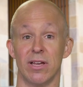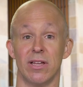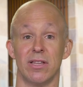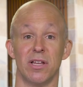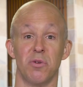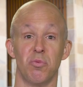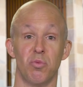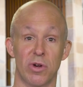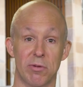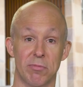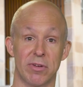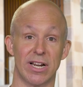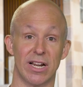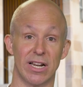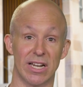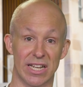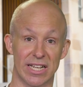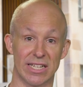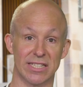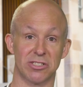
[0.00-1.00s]
that women are
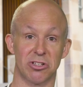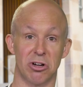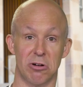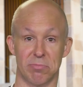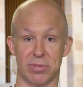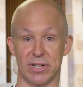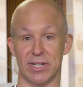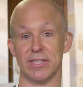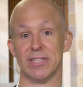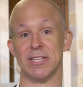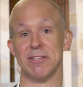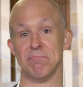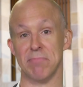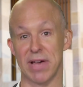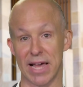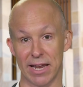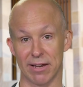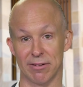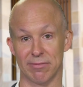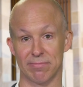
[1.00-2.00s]
less competent than
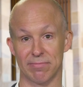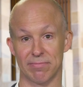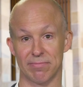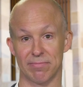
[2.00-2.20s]
men.